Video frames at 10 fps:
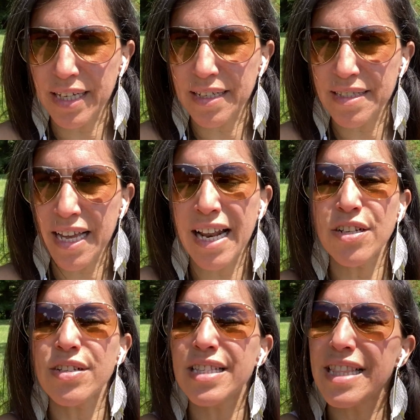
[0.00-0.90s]
things. And I
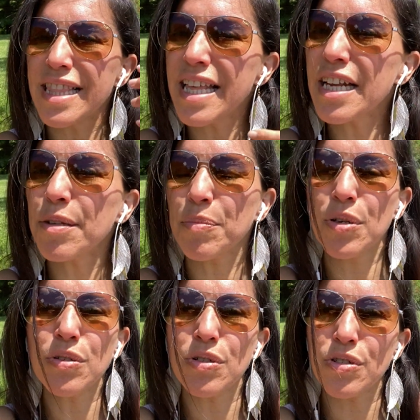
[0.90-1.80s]
just let it
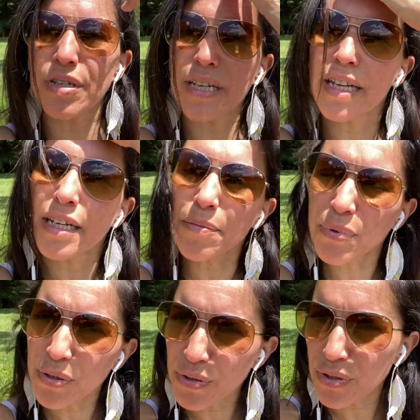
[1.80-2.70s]
purge, let it
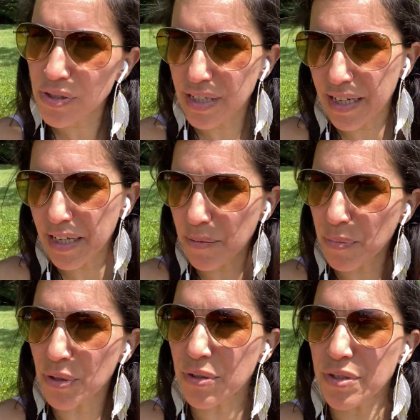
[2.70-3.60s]
purge, let it
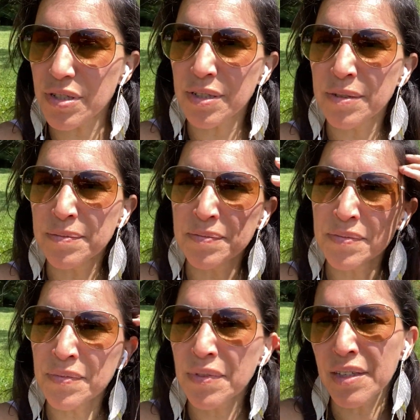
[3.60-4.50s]
purge.
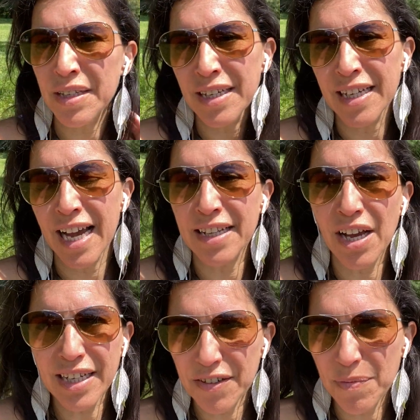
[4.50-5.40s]
And
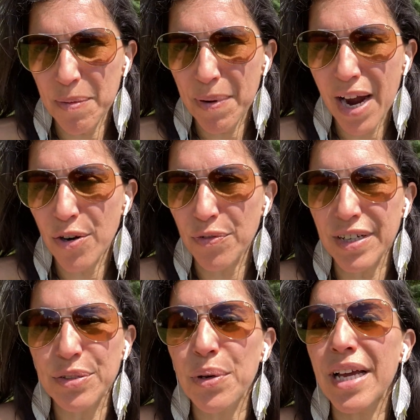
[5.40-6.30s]
not give my power
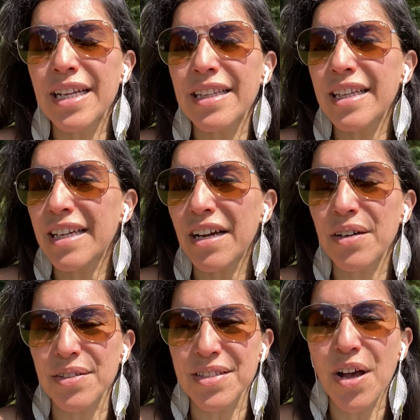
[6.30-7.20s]
away to anything
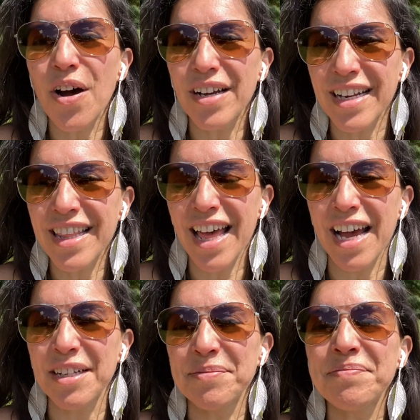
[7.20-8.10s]
else other
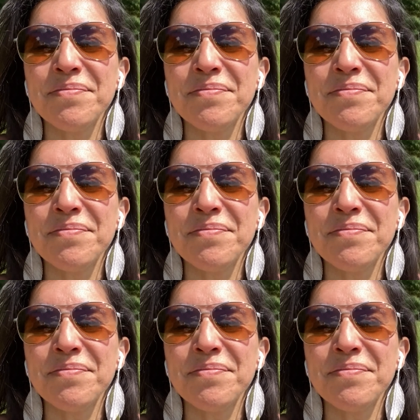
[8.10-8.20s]
than